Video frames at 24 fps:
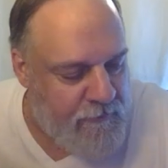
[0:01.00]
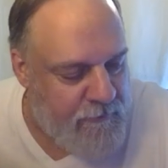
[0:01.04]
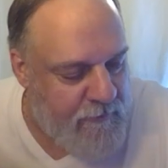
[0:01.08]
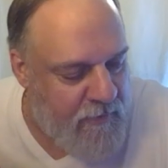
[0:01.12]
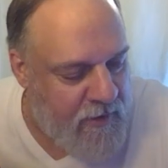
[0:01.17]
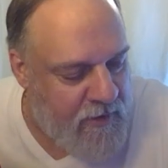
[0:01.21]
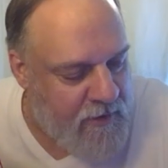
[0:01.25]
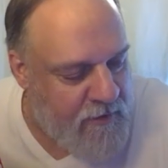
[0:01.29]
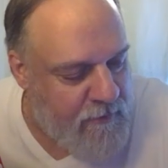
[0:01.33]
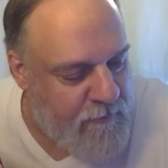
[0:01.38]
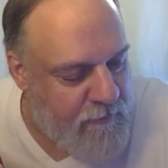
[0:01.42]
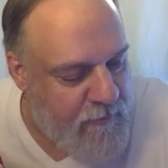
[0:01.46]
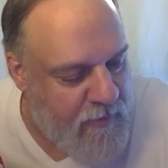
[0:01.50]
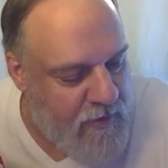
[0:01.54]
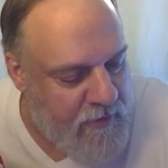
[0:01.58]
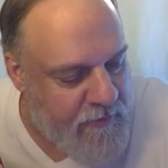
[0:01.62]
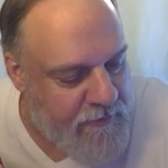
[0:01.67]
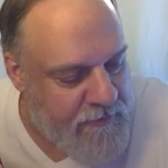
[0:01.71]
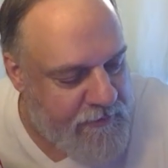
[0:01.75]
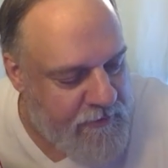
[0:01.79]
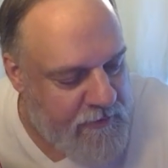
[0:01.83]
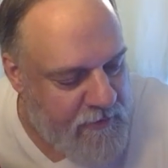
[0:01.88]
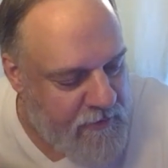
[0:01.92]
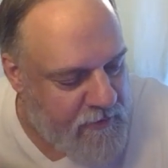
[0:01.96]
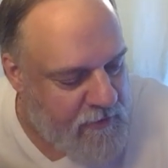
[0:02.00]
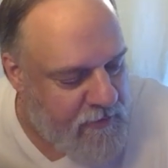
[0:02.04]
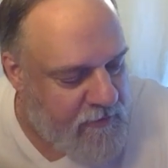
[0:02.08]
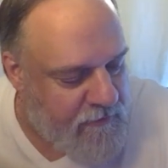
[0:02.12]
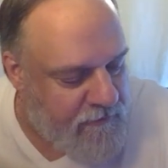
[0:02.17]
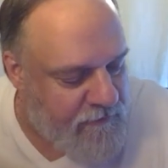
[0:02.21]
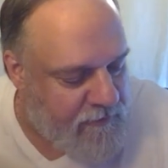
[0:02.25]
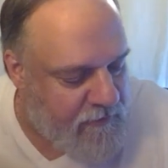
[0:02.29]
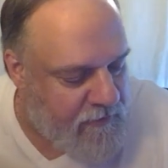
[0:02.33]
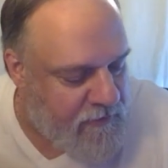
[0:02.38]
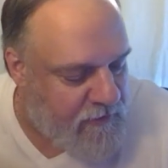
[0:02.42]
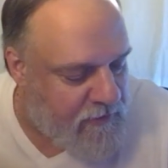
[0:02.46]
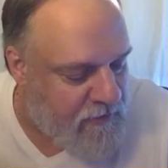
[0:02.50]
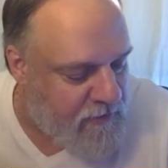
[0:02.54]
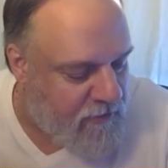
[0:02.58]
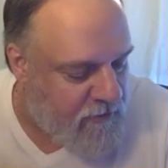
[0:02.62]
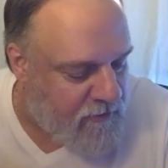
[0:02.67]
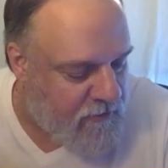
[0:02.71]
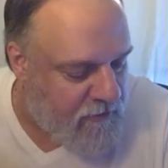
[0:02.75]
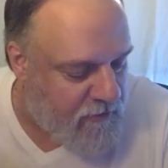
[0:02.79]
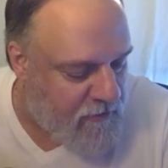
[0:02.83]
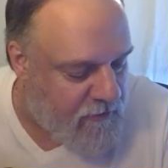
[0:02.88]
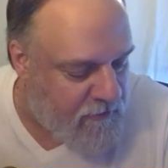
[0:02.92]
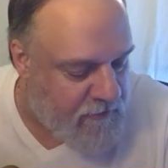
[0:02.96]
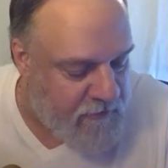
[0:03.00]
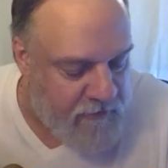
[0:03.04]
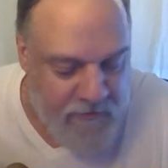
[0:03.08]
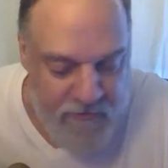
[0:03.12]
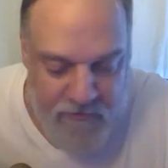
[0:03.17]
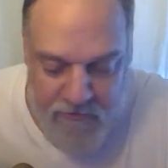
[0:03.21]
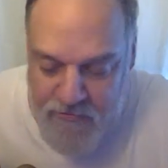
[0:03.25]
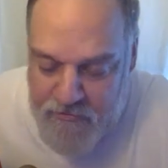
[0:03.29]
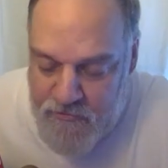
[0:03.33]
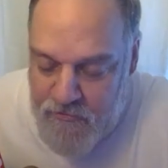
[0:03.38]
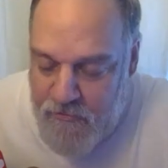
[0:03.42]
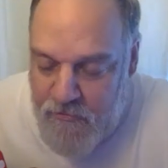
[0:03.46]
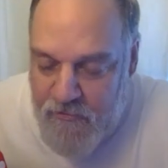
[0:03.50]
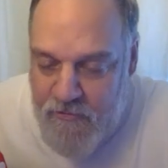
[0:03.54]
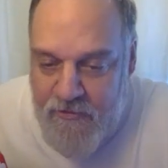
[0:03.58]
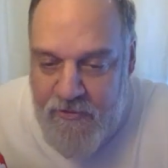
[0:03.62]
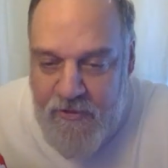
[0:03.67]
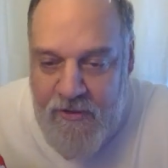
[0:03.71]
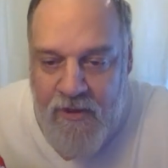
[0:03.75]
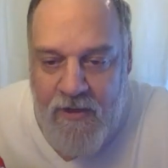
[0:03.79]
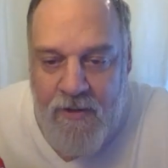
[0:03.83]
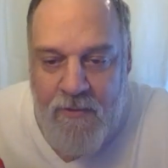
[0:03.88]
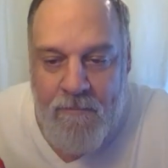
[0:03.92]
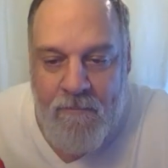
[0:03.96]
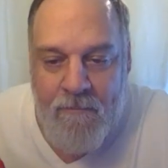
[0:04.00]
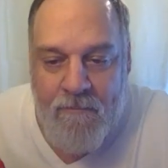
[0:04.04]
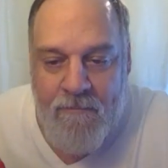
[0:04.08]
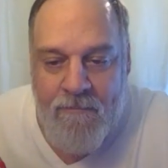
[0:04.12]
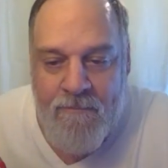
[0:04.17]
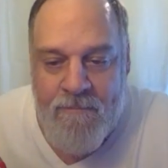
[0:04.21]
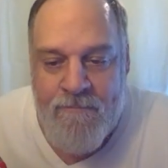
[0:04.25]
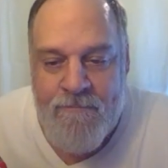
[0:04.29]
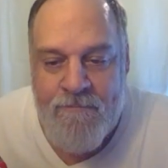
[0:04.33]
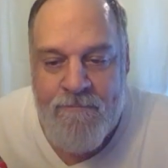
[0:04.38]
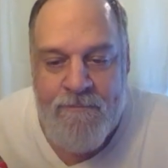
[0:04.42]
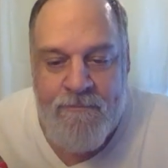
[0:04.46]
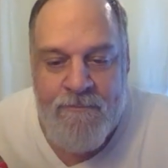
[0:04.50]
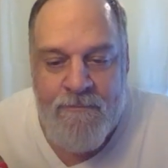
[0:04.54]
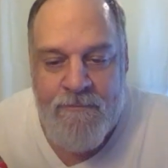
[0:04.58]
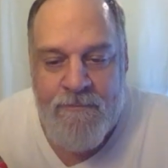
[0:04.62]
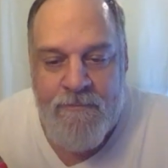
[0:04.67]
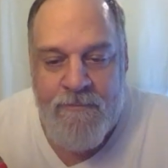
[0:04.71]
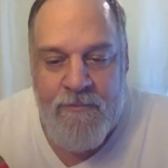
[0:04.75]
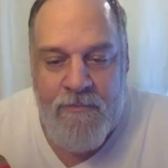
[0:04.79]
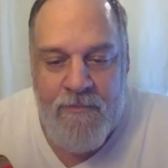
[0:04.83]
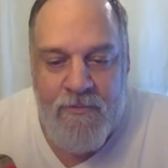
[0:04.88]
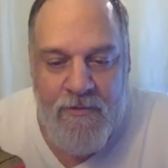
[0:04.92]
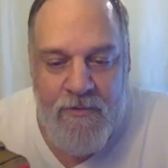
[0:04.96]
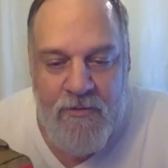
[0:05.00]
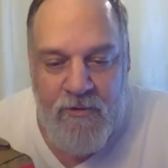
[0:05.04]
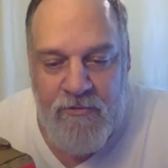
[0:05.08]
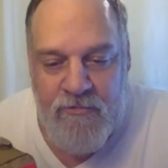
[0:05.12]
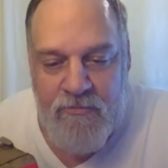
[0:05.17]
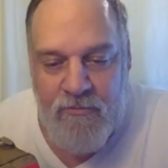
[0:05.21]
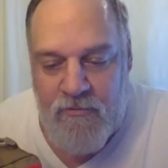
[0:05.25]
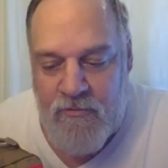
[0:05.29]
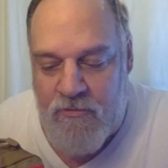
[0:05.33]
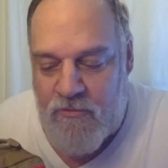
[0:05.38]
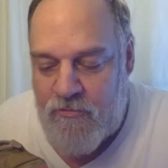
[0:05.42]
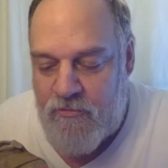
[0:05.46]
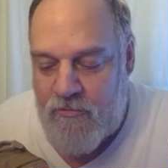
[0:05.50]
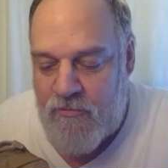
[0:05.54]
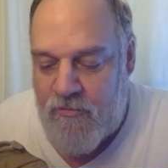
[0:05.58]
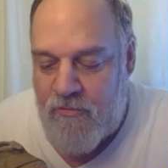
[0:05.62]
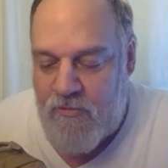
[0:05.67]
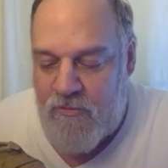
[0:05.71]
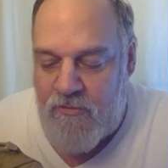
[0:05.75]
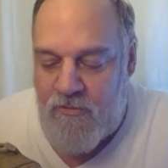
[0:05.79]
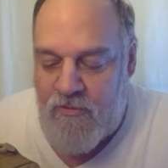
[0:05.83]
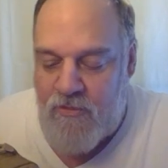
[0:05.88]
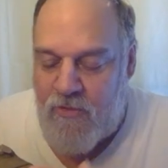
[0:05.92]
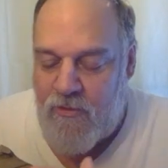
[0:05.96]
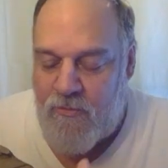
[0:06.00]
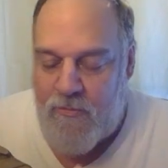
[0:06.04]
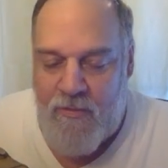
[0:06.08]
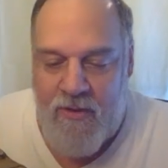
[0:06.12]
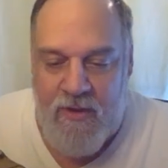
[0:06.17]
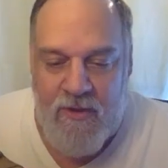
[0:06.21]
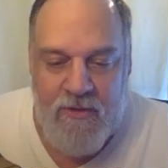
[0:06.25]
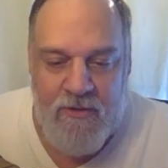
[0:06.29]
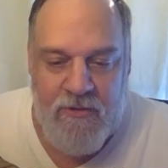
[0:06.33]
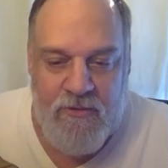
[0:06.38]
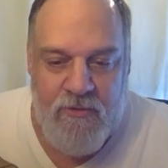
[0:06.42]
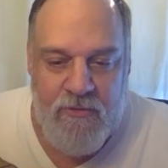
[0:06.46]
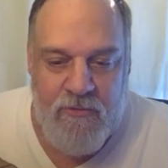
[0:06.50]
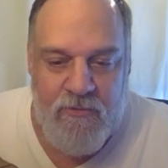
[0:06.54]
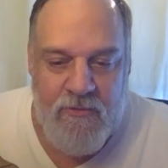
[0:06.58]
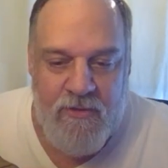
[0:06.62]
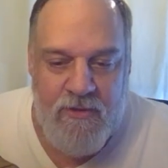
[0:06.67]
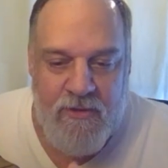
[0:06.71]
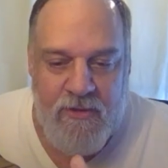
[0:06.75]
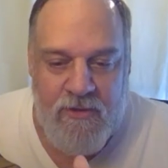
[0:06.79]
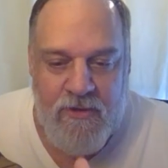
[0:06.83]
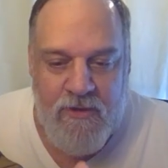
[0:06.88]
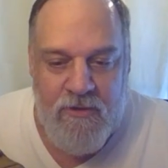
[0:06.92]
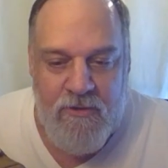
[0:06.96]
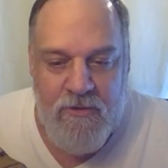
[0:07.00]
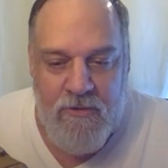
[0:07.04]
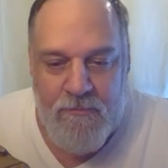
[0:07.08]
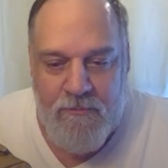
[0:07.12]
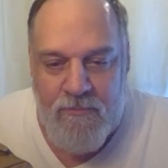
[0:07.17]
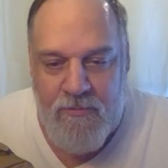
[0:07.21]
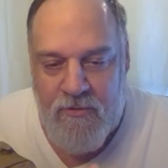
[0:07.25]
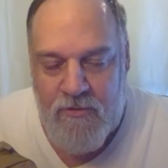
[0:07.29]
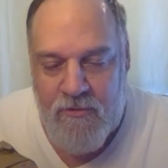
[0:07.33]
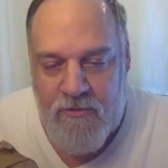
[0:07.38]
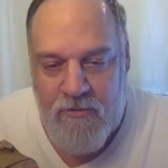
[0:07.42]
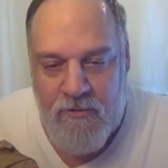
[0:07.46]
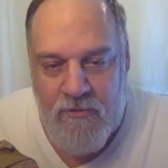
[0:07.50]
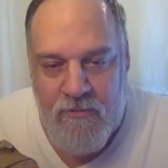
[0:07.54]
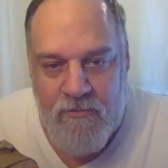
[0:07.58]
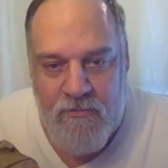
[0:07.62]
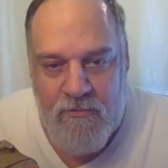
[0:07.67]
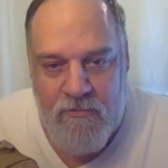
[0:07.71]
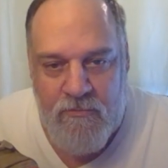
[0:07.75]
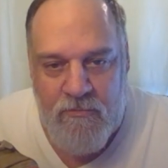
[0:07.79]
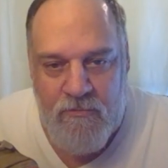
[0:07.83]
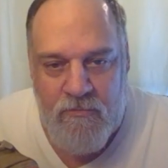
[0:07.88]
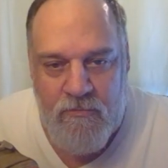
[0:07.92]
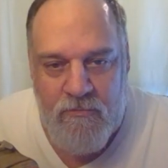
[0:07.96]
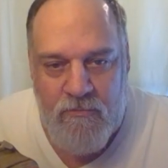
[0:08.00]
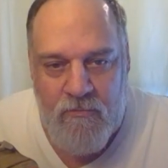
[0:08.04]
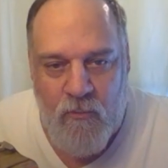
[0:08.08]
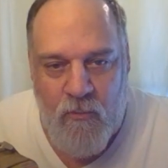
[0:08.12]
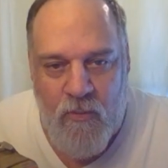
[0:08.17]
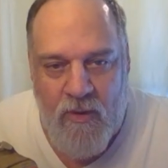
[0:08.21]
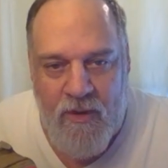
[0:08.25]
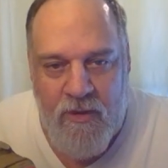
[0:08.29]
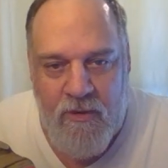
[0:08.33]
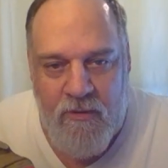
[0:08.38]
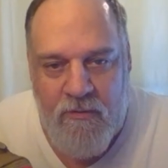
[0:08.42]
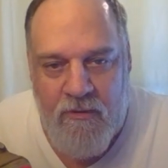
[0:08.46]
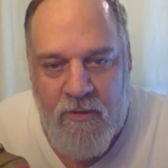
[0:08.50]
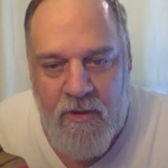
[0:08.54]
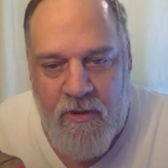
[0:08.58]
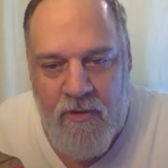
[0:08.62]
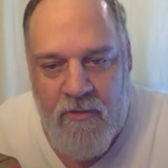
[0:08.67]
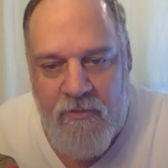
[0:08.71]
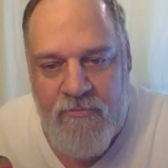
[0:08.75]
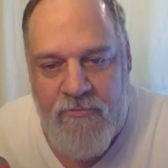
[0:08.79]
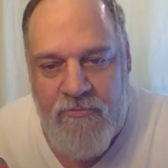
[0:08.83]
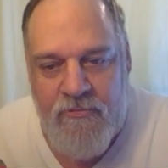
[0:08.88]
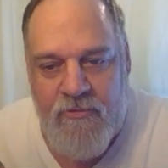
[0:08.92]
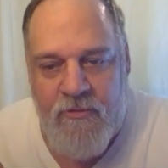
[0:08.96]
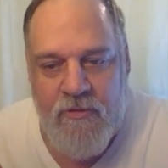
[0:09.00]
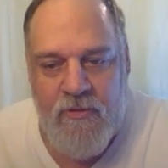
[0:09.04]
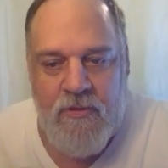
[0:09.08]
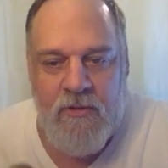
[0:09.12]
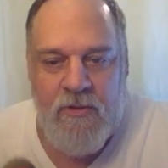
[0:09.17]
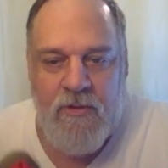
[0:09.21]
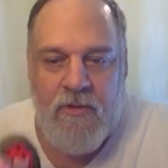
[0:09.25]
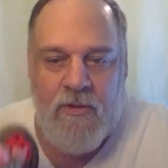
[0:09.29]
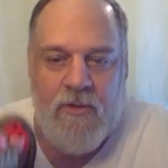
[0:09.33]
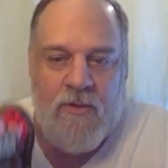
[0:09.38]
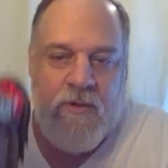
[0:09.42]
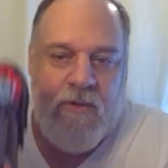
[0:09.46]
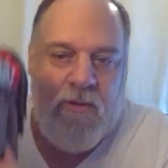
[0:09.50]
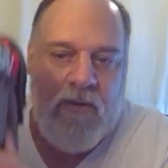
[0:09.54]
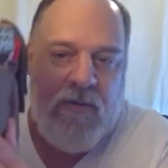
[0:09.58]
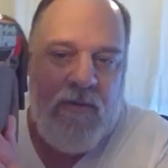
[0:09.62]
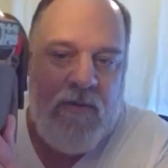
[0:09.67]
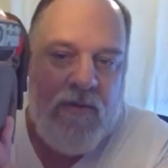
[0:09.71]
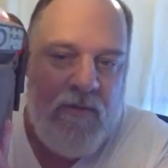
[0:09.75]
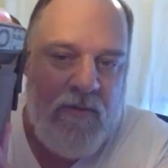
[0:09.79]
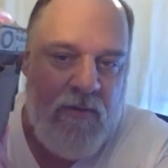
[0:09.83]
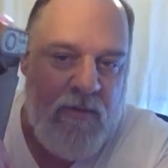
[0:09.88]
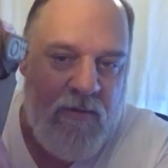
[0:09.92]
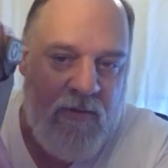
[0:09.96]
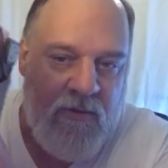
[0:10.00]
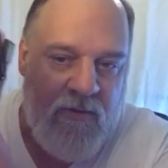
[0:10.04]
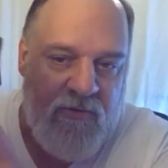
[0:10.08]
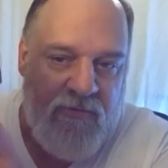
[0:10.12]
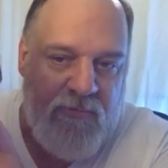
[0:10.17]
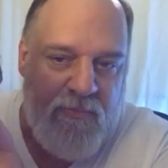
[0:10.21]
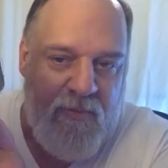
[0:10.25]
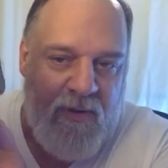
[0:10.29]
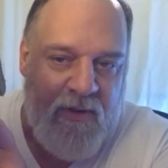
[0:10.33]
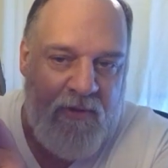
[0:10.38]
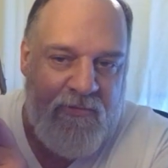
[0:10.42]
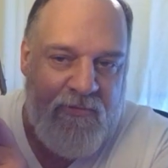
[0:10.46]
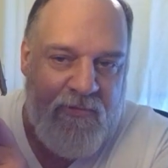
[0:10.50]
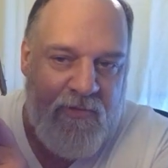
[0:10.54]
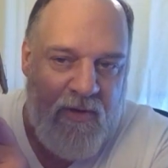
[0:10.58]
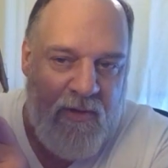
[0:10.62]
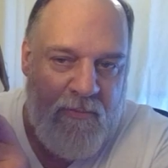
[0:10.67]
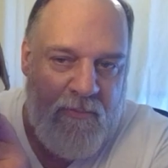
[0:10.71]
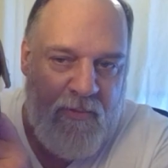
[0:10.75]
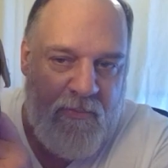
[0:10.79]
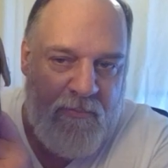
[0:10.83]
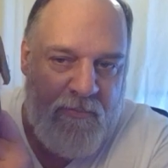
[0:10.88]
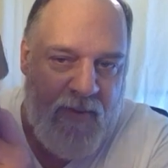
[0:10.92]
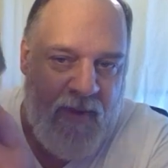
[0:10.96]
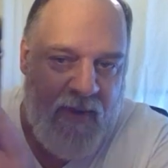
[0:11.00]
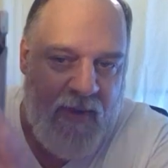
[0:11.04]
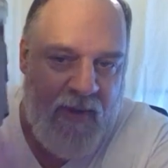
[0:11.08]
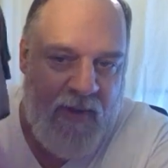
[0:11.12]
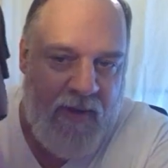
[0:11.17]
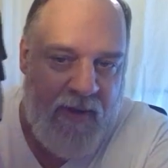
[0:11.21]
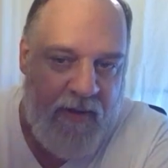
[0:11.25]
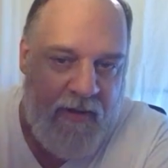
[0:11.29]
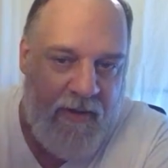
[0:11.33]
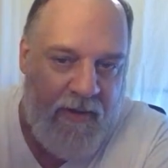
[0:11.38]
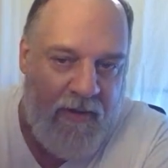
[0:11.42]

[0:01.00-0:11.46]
making my third video here in a short time. This one, as you can tell by the doohickey up here, the little white cross, it's my trauma bag.